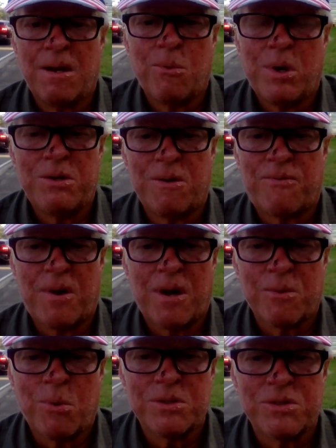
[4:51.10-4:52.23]
what your
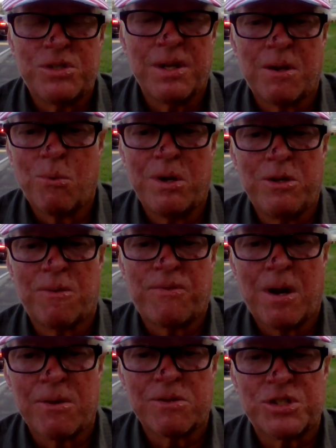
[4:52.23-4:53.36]
father once did, or what your
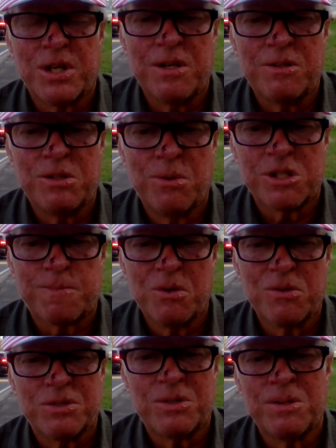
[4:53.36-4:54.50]
father said that you were
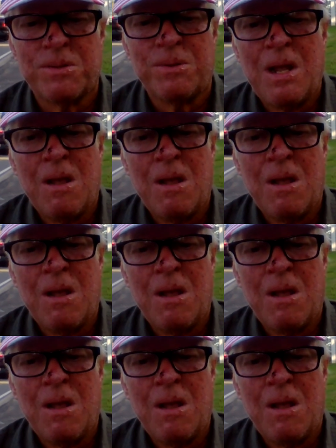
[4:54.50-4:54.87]
supposed to do,